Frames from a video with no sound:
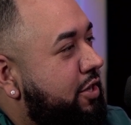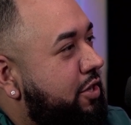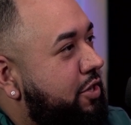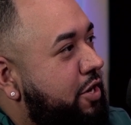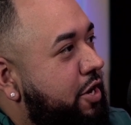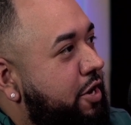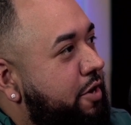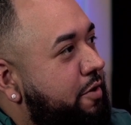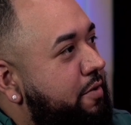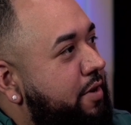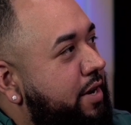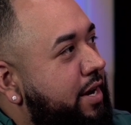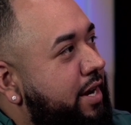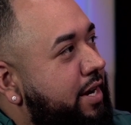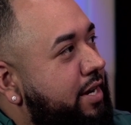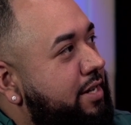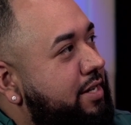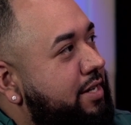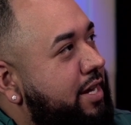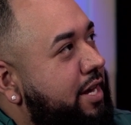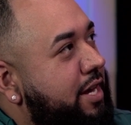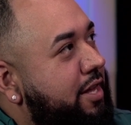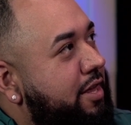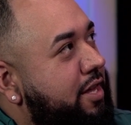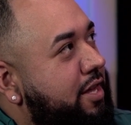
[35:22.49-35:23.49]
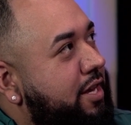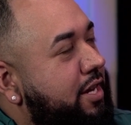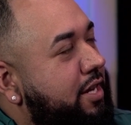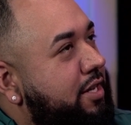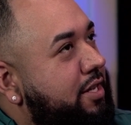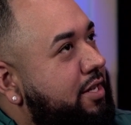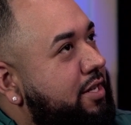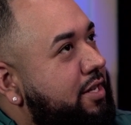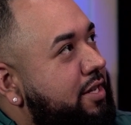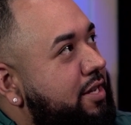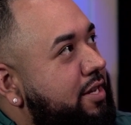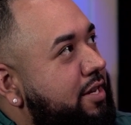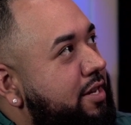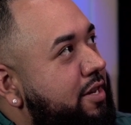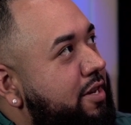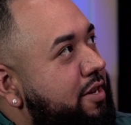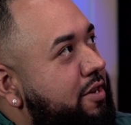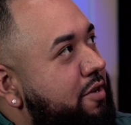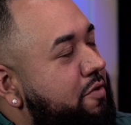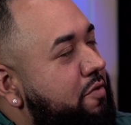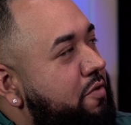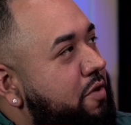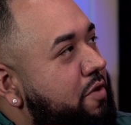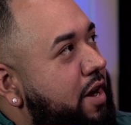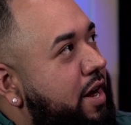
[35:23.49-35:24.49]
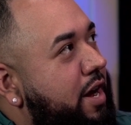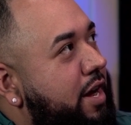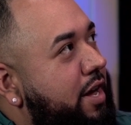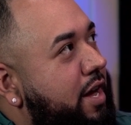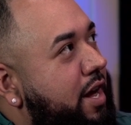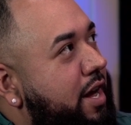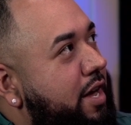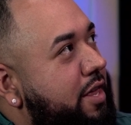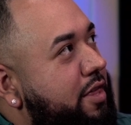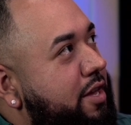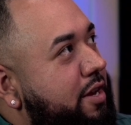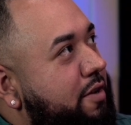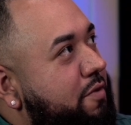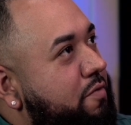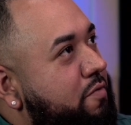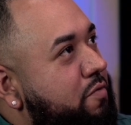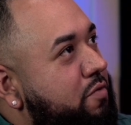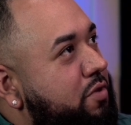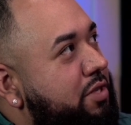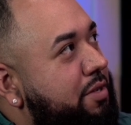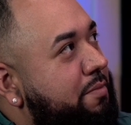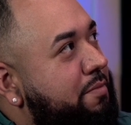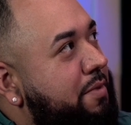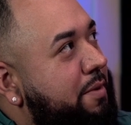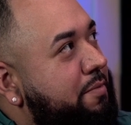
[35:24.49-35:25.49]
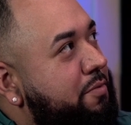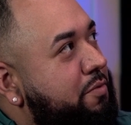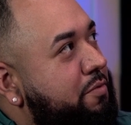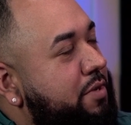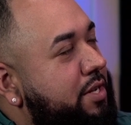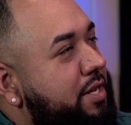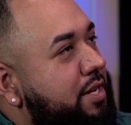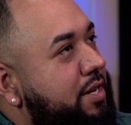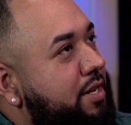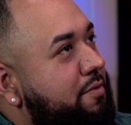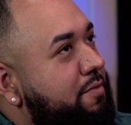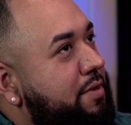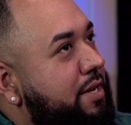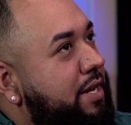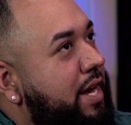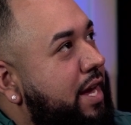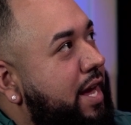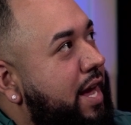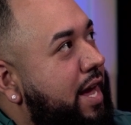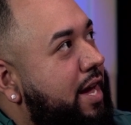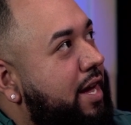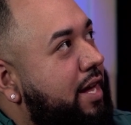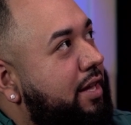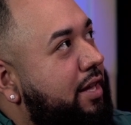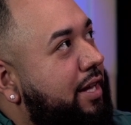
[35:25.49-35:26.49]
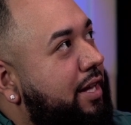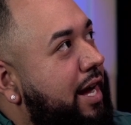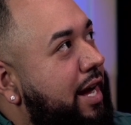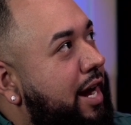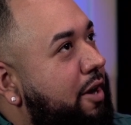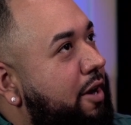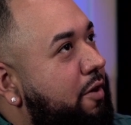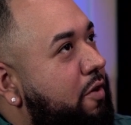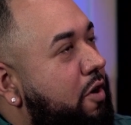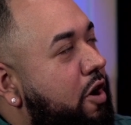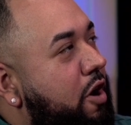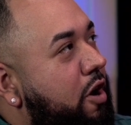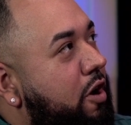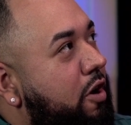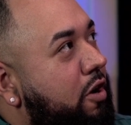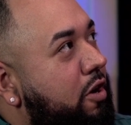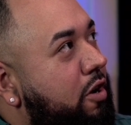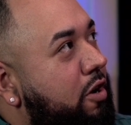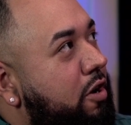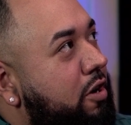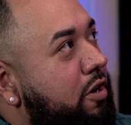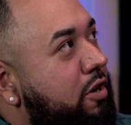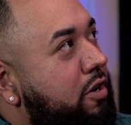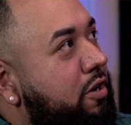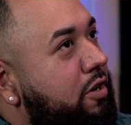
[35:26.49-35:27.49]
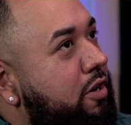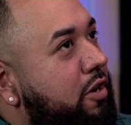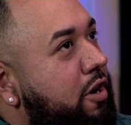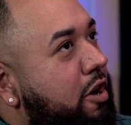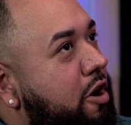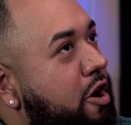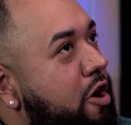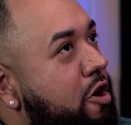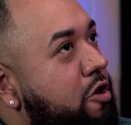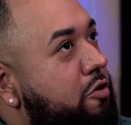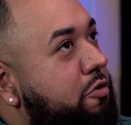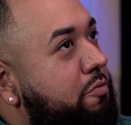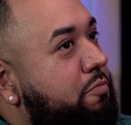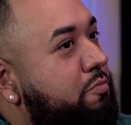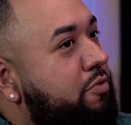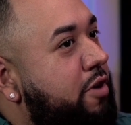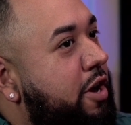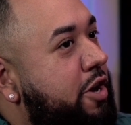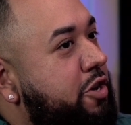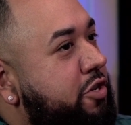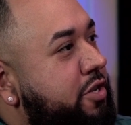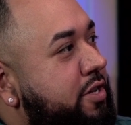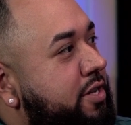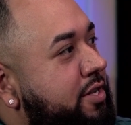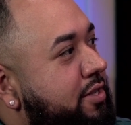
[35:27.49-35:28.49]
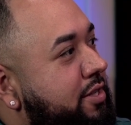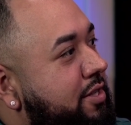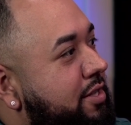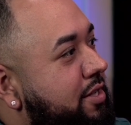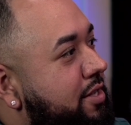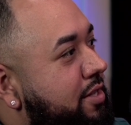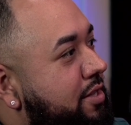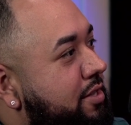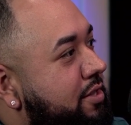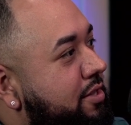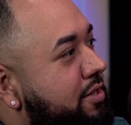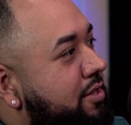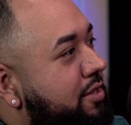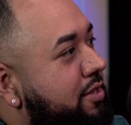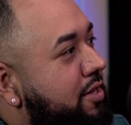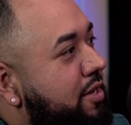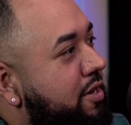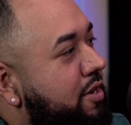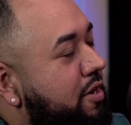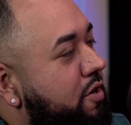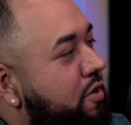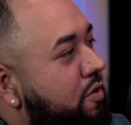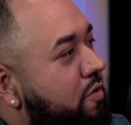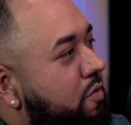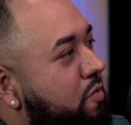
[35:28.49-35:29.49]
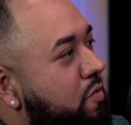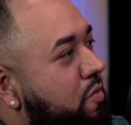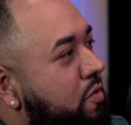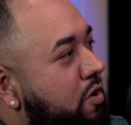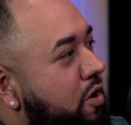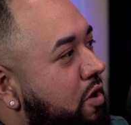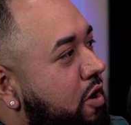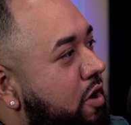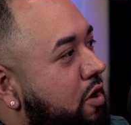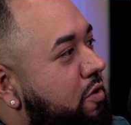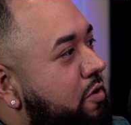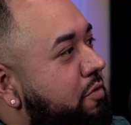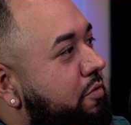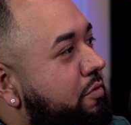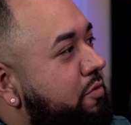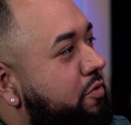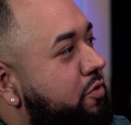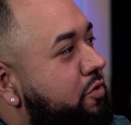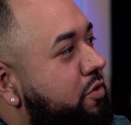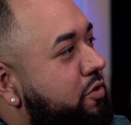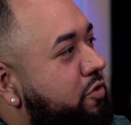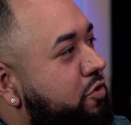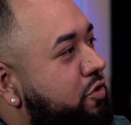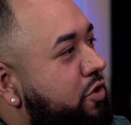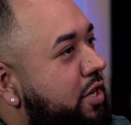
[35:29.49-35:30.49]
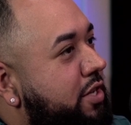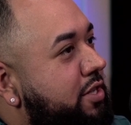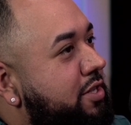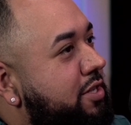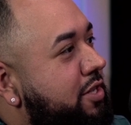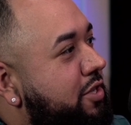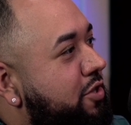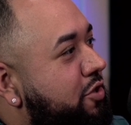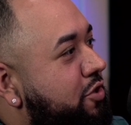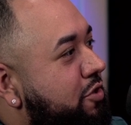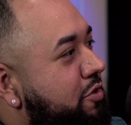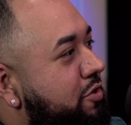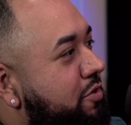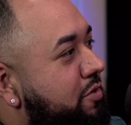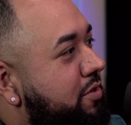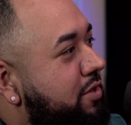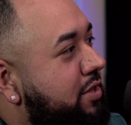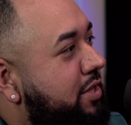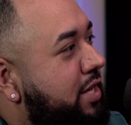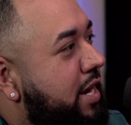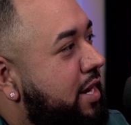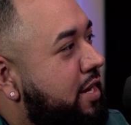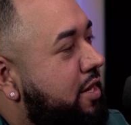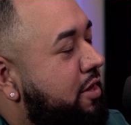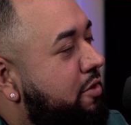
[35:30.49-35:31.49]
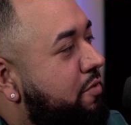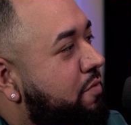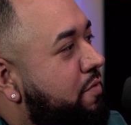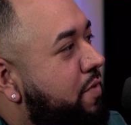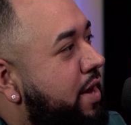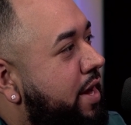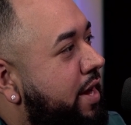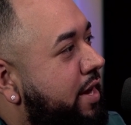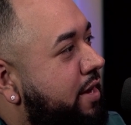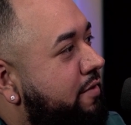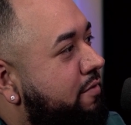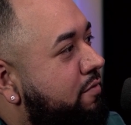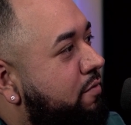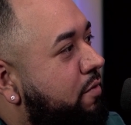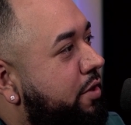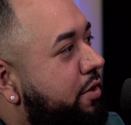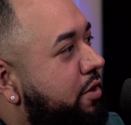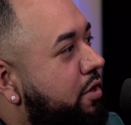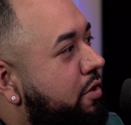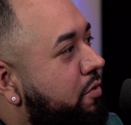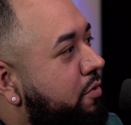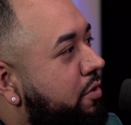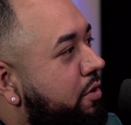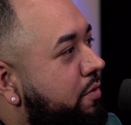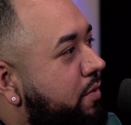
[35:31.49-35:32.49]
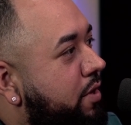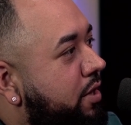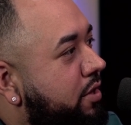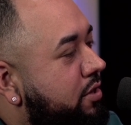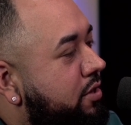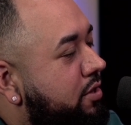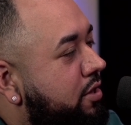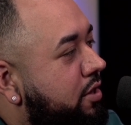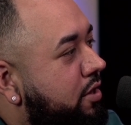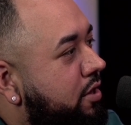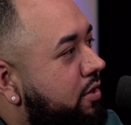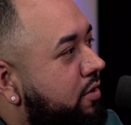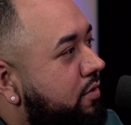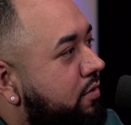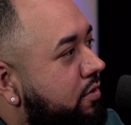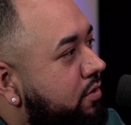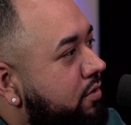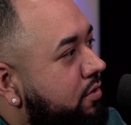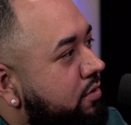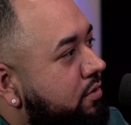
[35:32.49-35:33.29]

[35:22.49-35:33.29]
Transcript: You know, and I think sometimes we can't allow our own prejudices or our own trust issues get in the way of what the Lord wants to do.